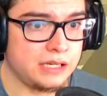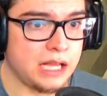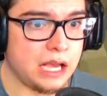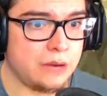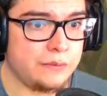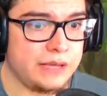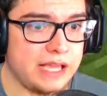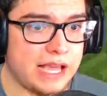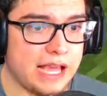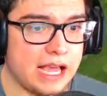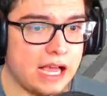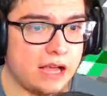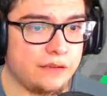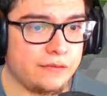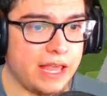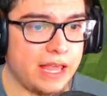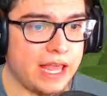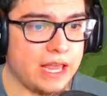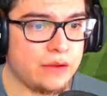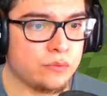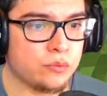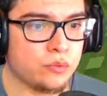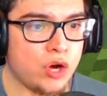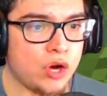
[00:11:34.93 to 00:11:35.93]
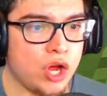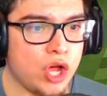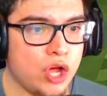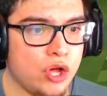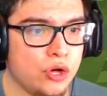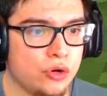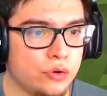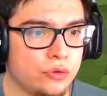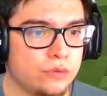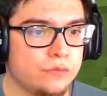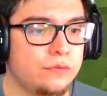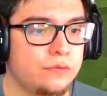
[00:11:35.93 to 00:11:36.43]
Now, we have a
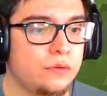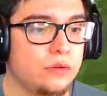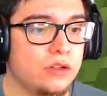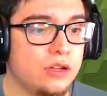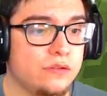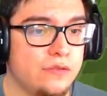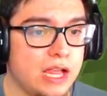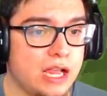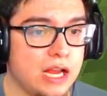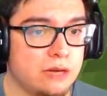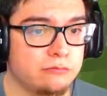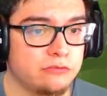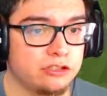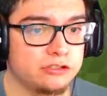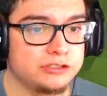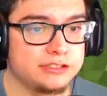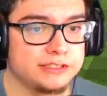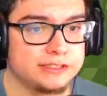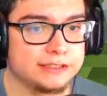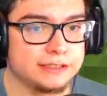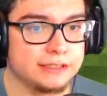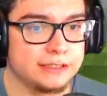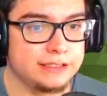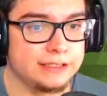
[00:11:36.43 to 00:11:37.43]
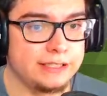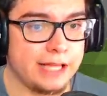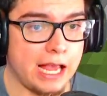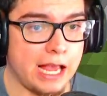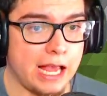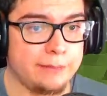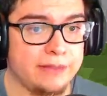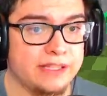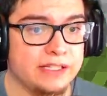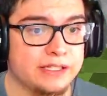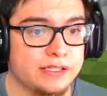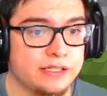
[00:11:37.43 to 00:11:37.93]
row full of emeralds,
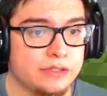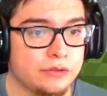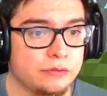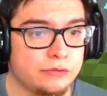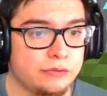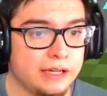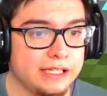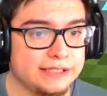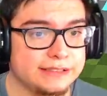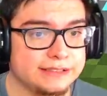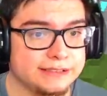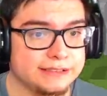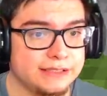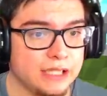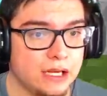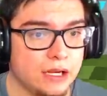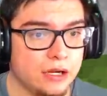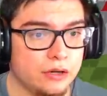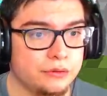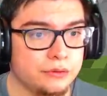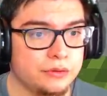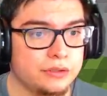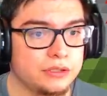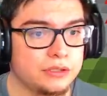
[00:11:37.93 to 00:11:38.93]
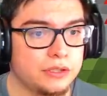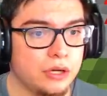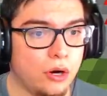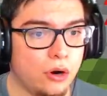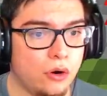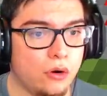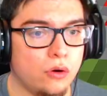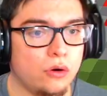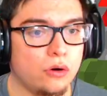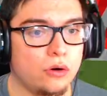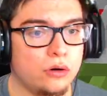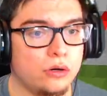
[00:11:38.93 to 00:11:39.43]
diamonds, redstone,
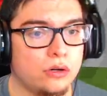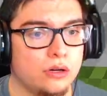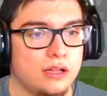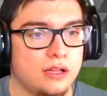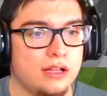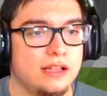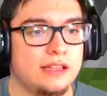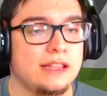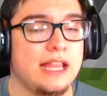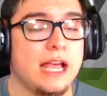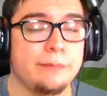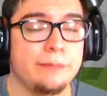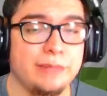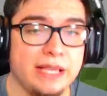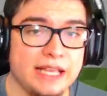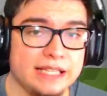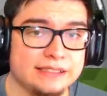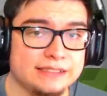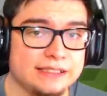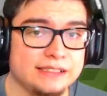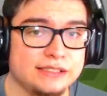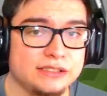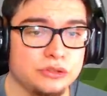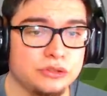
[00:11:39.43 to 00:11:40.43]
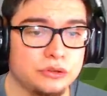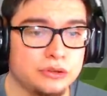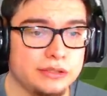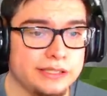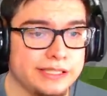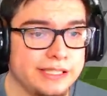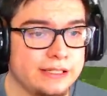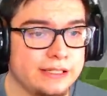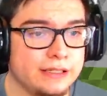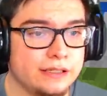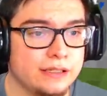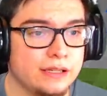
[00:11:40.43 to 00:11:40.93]
coal, lapis
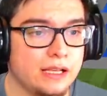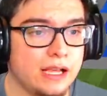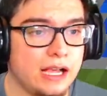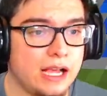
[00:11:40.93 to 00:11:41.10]
lazuli,